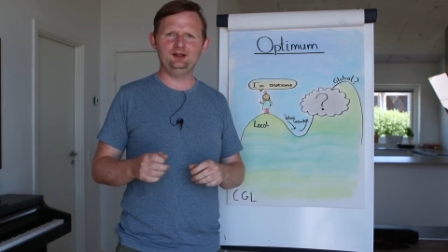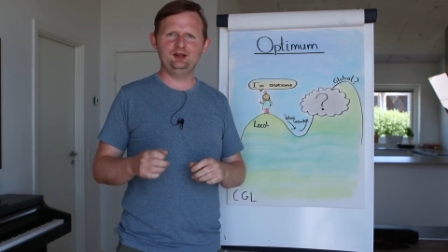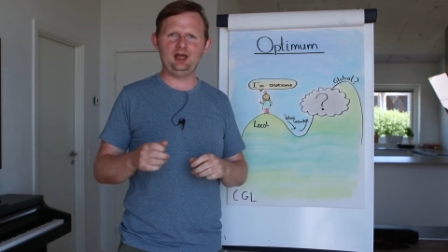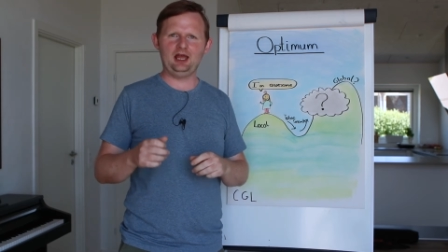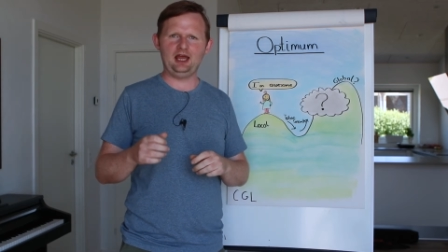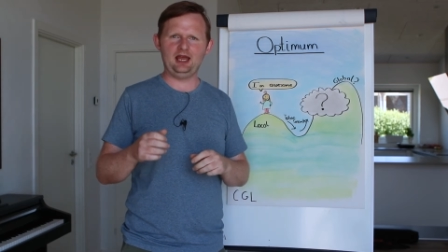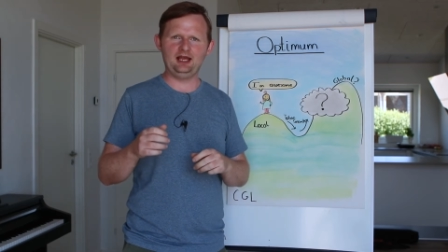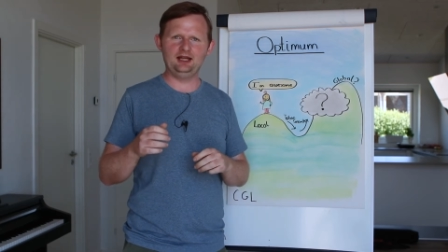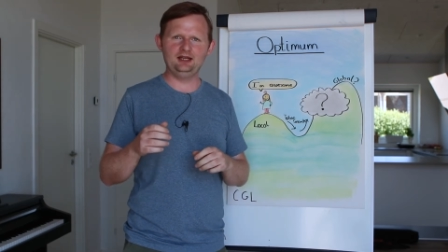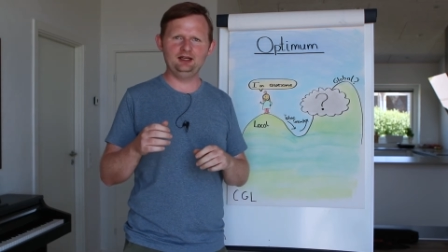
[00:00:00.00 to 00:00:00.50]

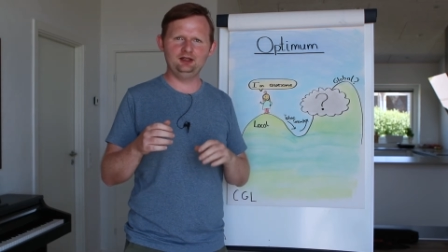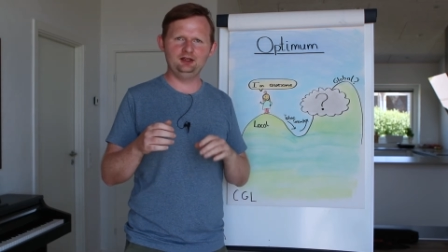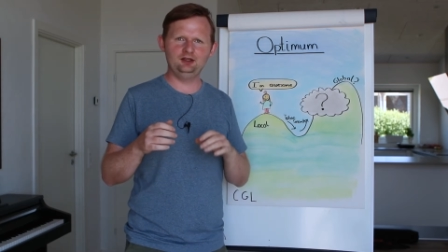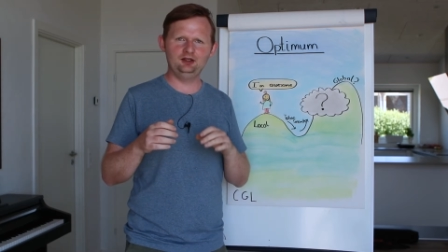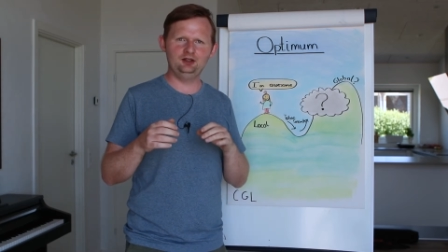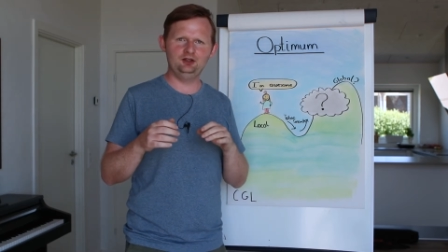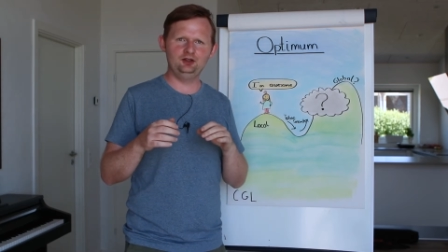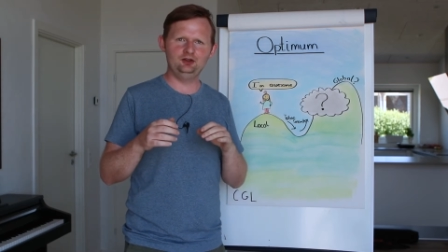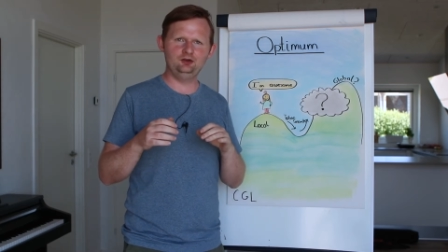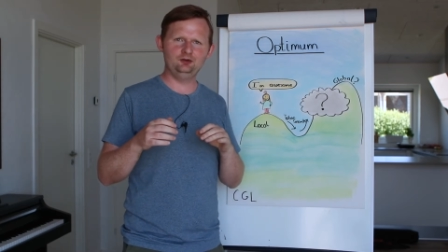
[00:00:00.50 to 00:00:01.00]
And
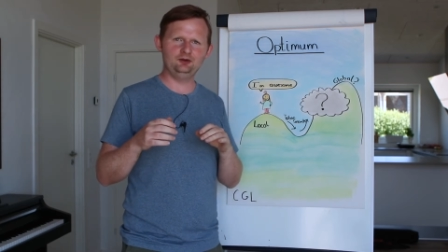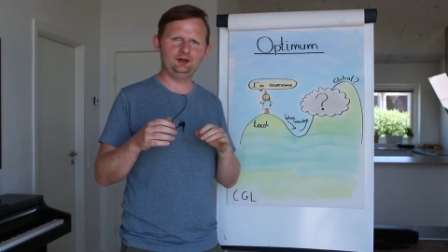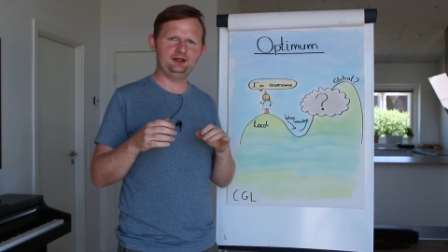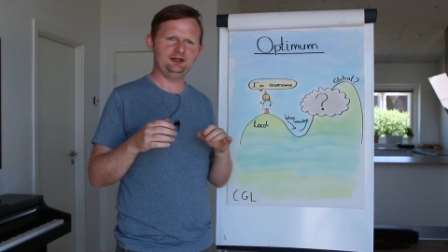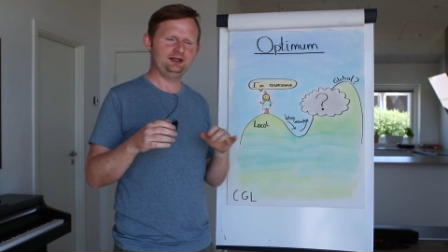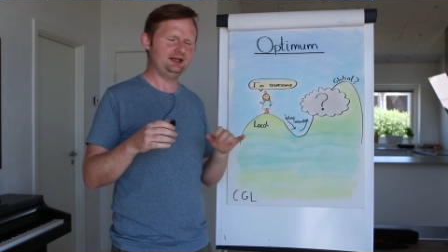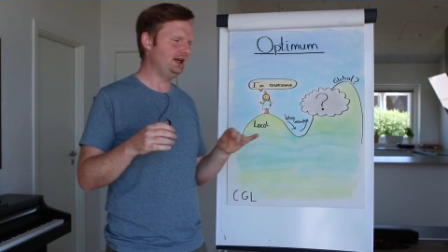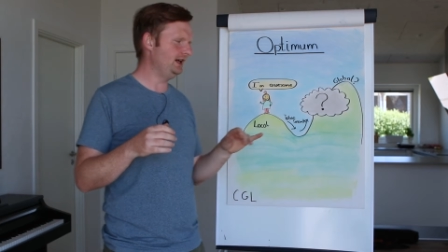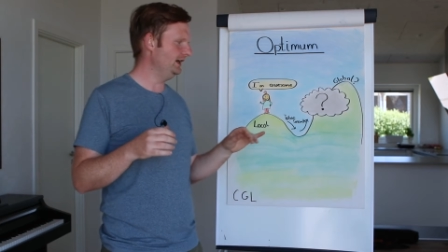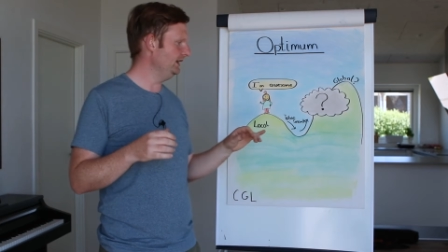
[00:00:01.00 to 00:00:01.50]
you can
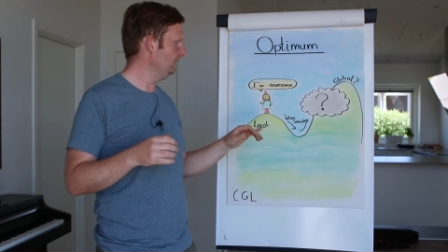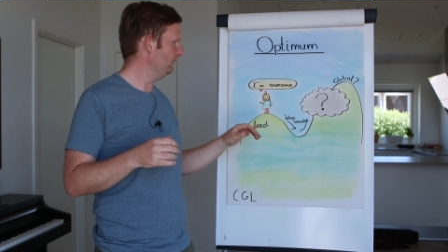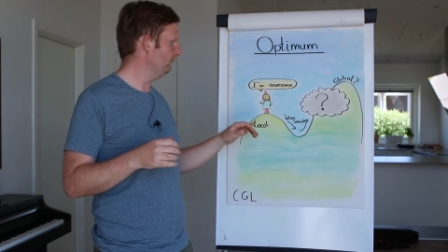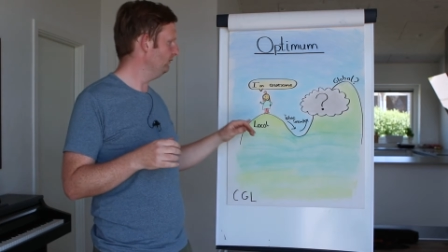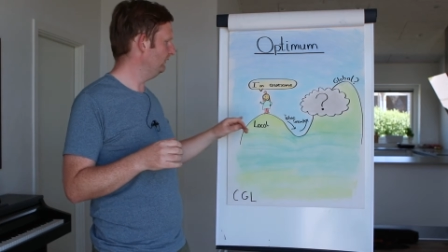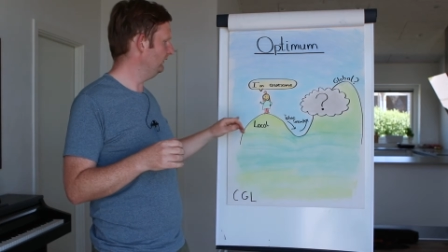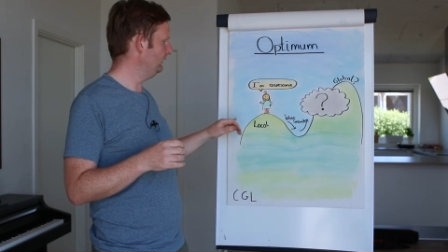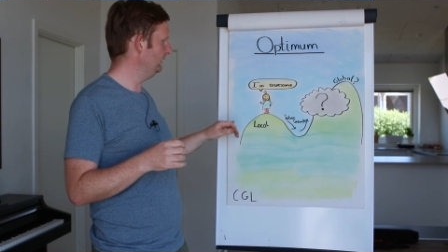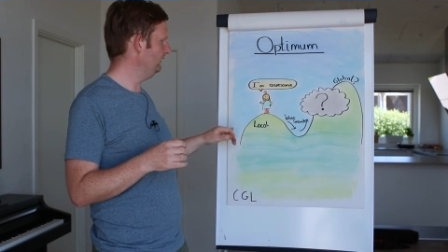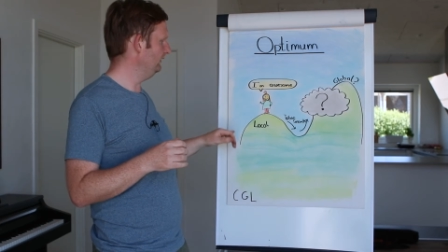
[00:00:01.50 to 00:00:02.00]
kind of
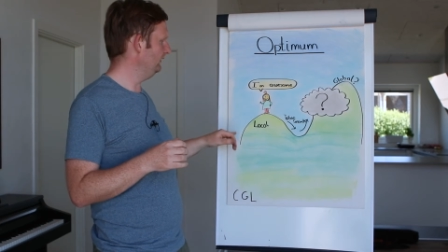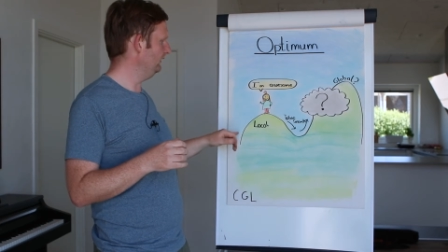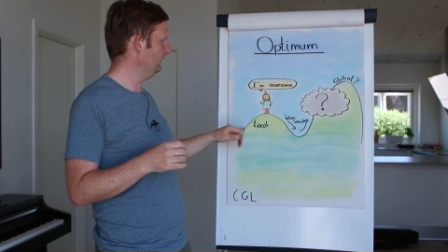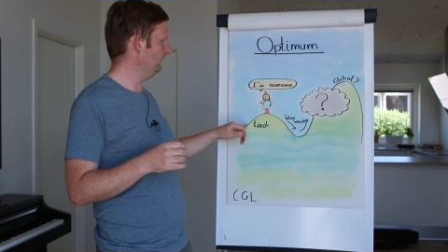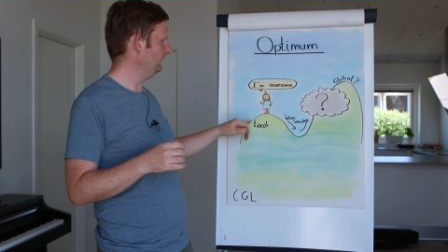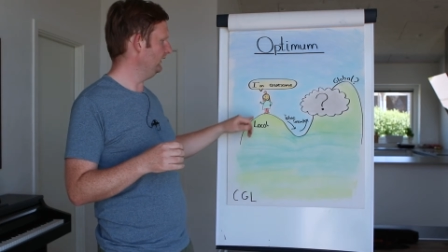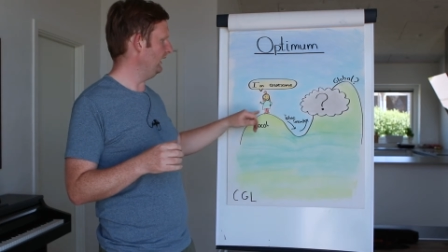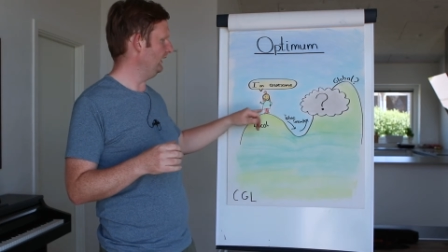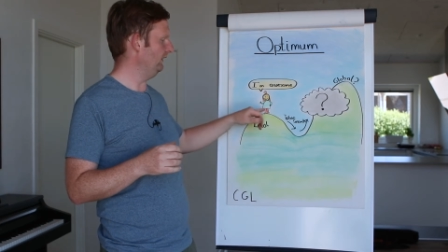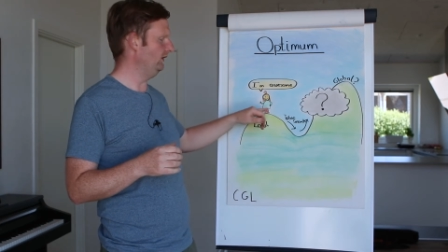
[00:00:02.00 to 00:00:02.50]
see this
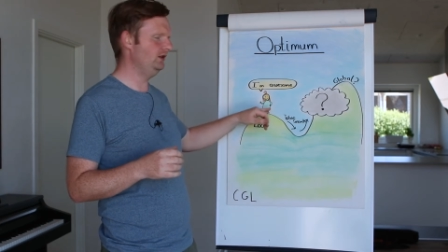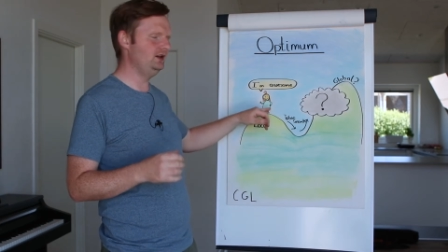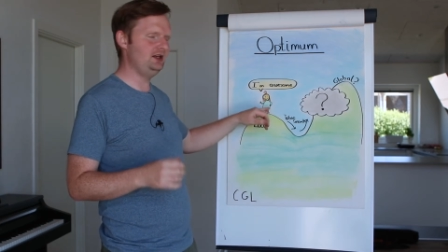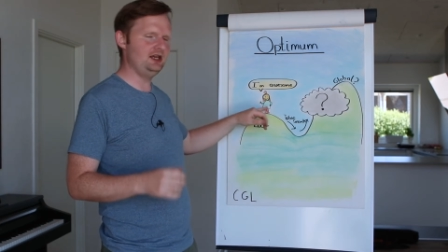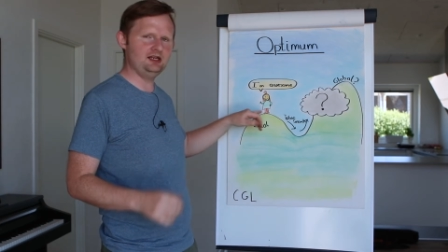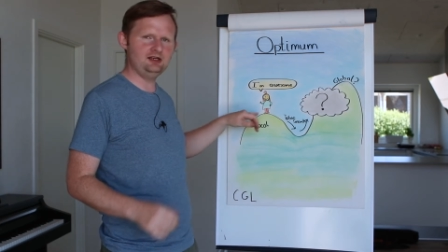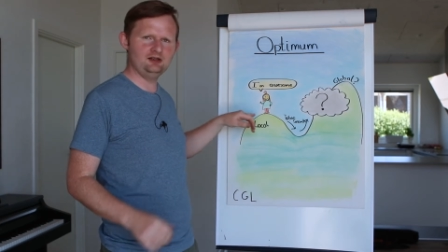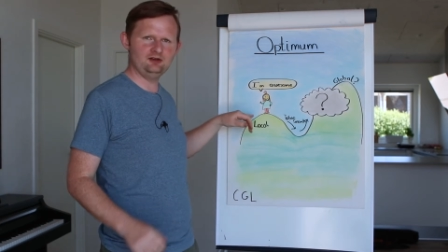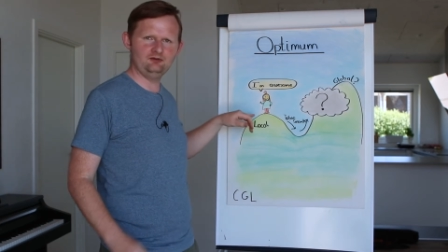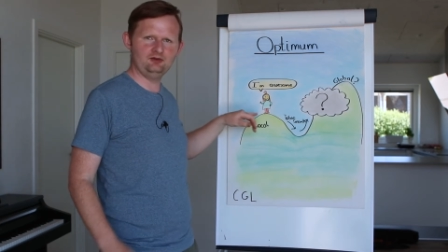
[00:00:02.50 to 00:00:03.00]
as the
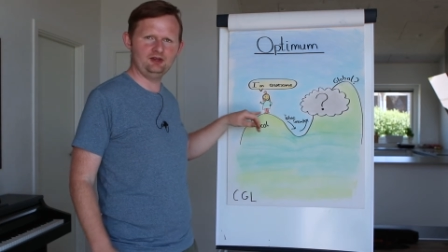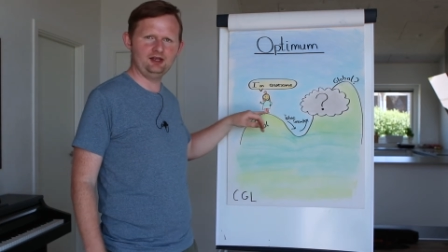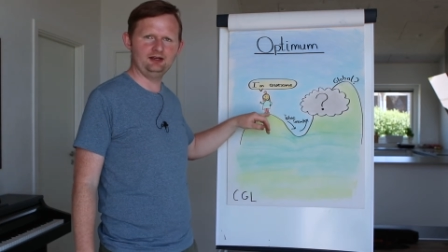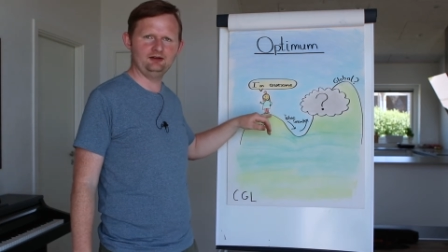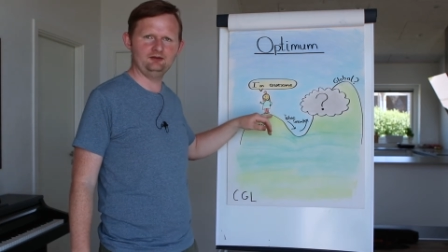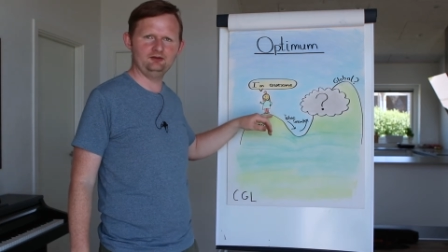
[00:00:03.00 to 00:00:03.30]
end of that.